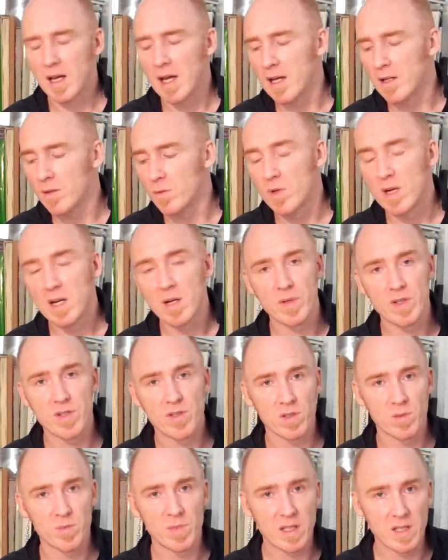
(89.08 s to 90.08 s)
and where we
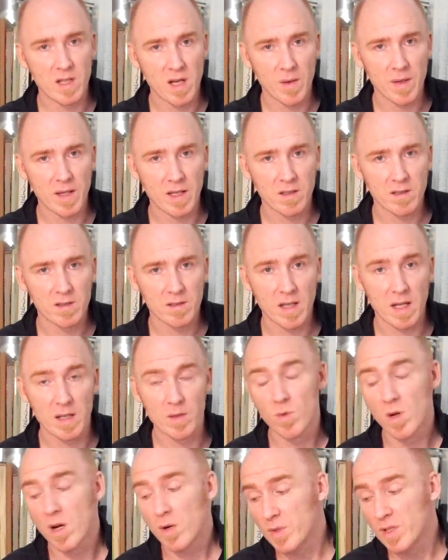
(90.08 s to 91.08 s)
should be going
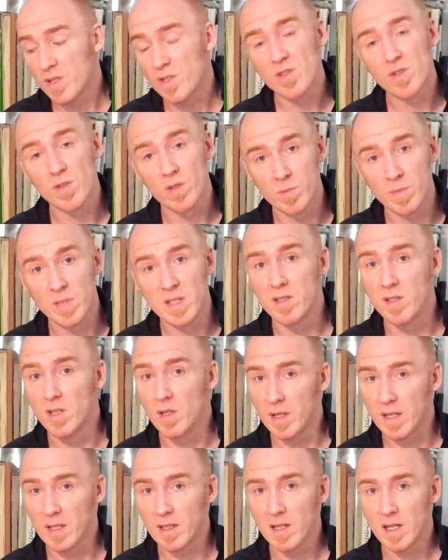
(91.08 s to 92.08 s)
and what we should be
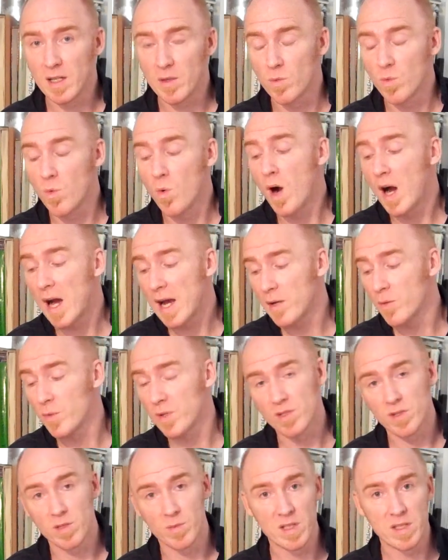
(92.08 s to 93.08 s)
doing and why
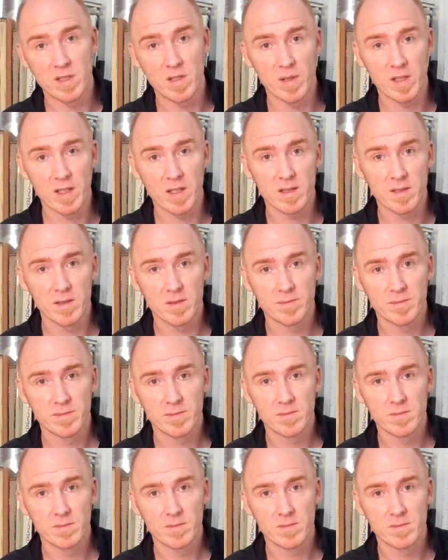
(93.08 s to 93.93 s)
we should be doing it.